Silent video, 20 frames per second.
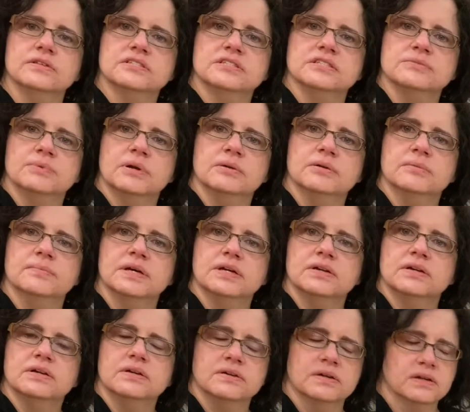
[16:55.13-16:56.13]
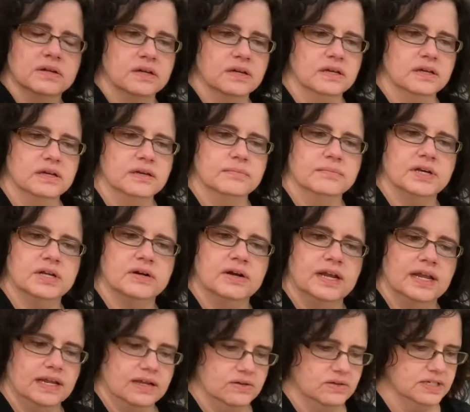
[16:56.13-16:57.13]
is probably a better, better
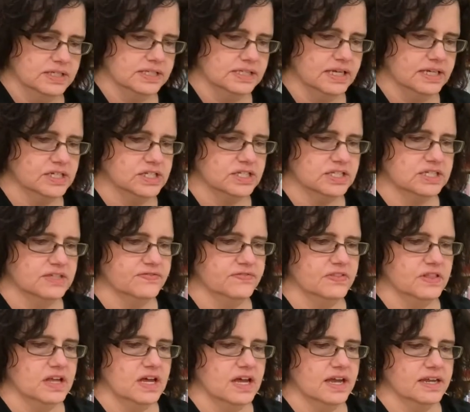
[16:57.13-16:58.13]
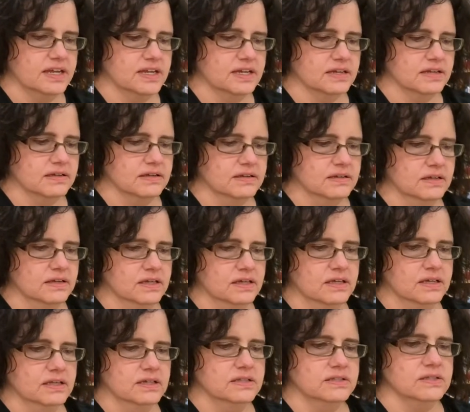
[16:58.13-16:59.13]
angle. It's like she's flying.
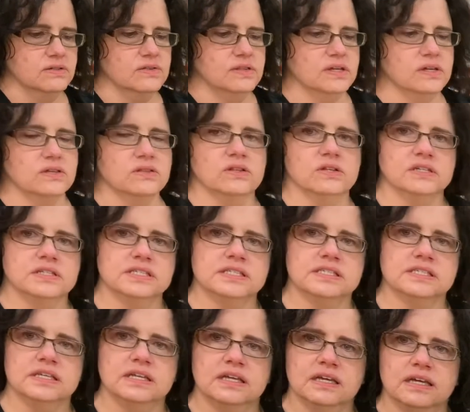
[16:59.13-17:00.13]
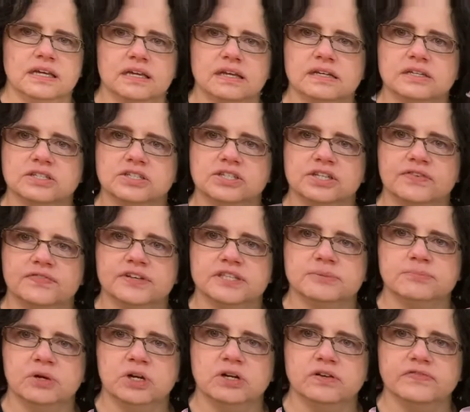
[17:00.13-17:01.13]
So there, look, see, she fits
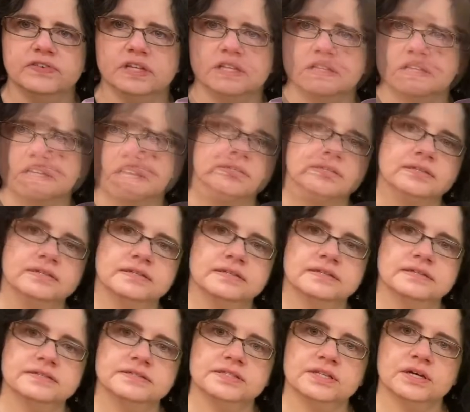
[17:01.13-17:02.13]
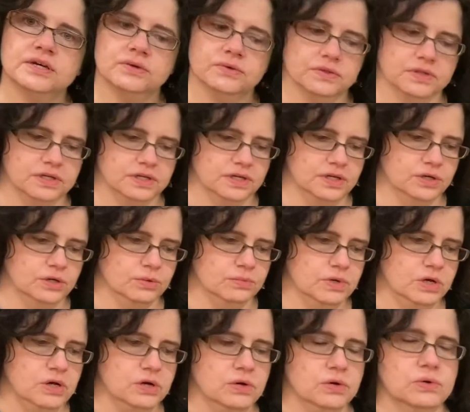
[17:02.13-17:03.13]
perfectly. So the gnome
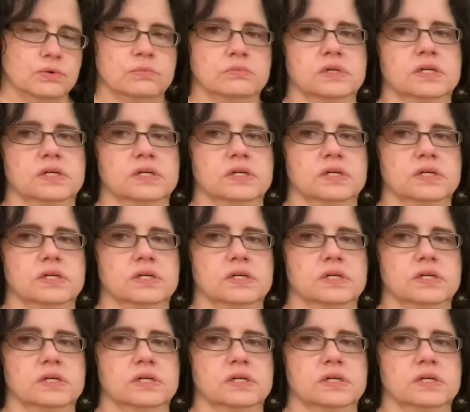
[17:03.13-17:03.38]
home